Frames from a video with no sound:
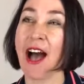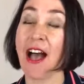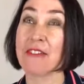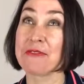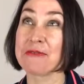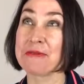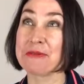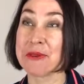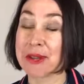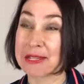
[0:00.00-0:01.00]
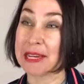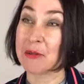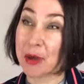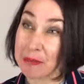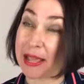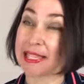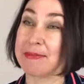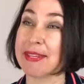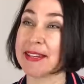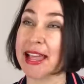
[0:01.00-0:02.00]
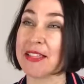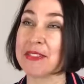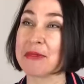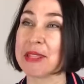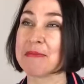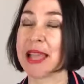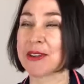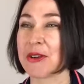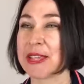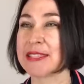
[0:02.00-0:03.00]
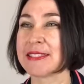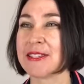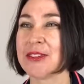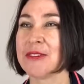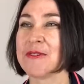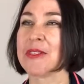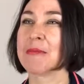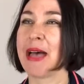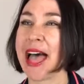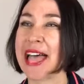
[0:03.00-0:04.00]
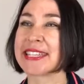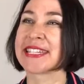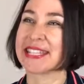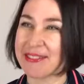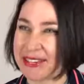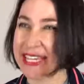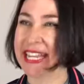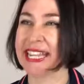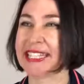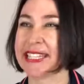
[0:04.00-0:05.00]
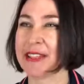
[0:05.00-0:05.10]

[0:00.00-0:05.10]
I've worked in workplace mental health with Black Dog Institute for the past 7 years.